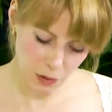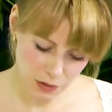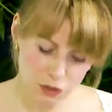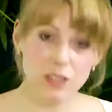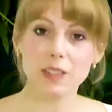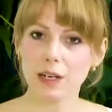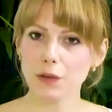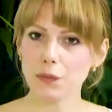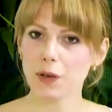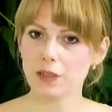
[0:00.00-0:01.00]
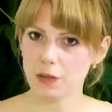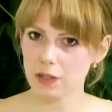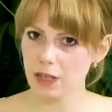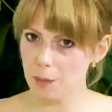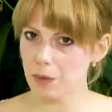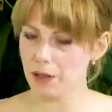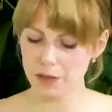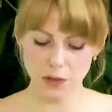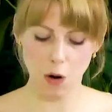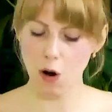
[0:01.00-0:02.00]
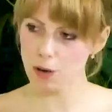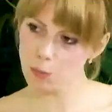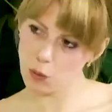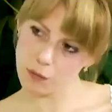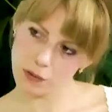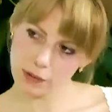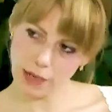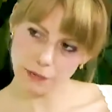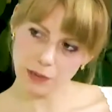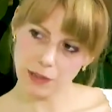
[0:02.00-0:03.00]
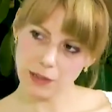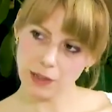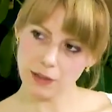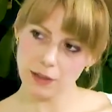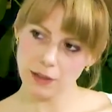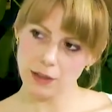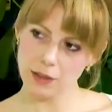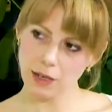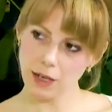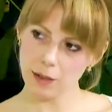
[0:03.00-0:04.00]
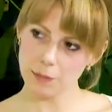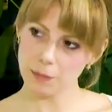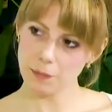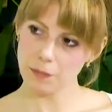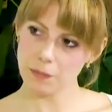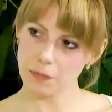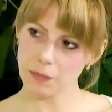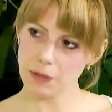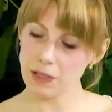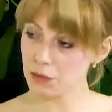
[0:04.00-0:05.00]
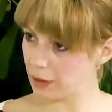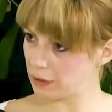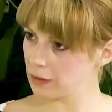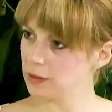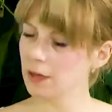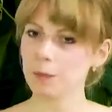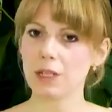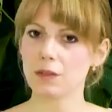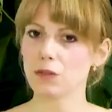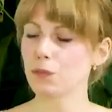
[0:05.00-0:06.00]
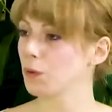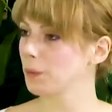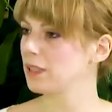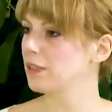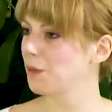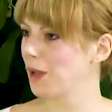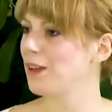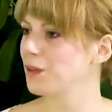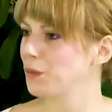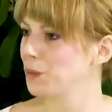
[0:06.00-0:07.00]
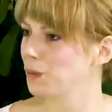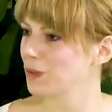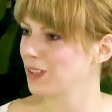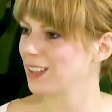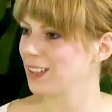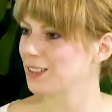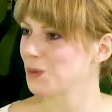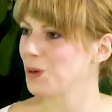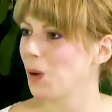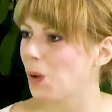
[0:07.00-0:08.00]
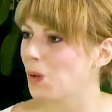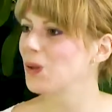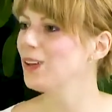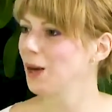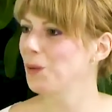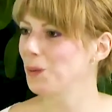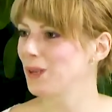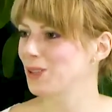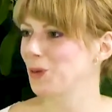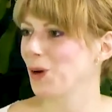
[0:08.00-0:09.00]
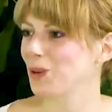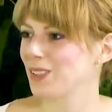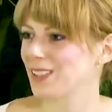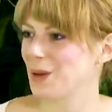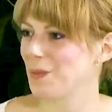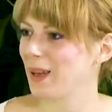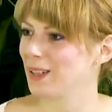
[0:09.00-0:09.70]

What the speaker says: to just clarify. So the kibbutz are more of the left-leaning Israelis. I mean, for myself and the viewers, I think. So I want to make sure we're all on the same page.